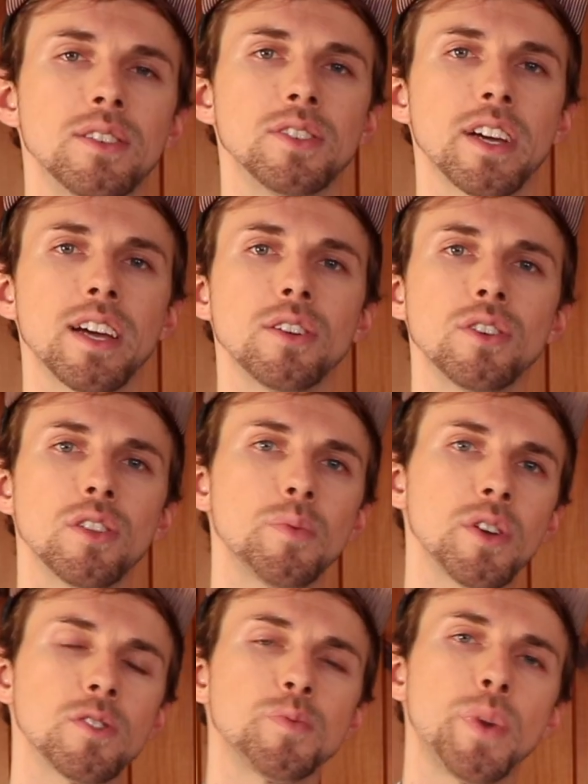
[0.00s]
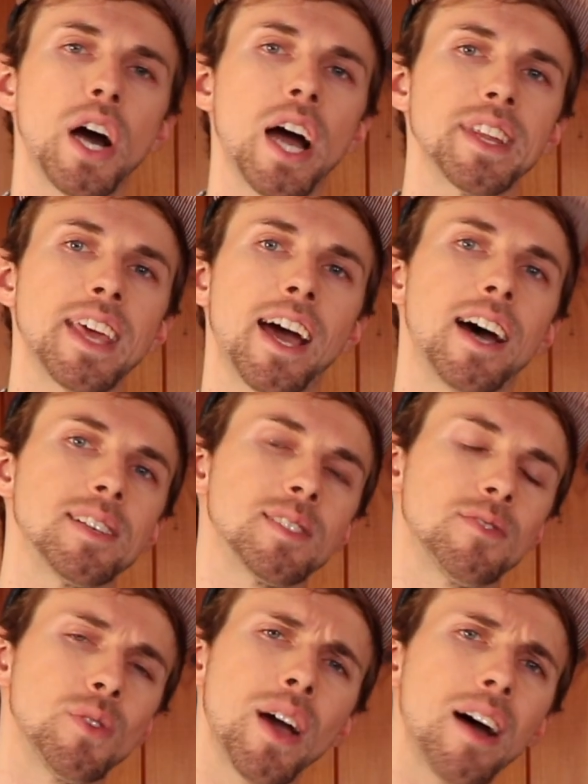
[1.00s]
Check out Your Other Brothers podcast.
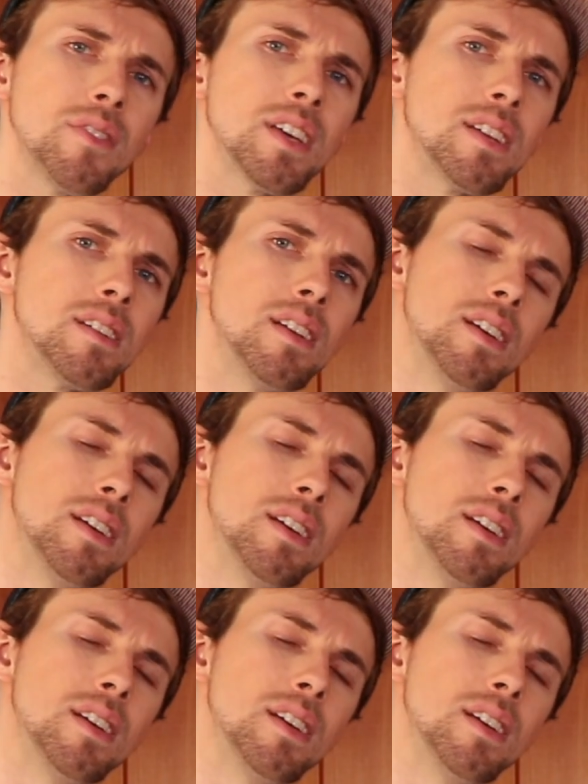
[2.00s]
If you haven't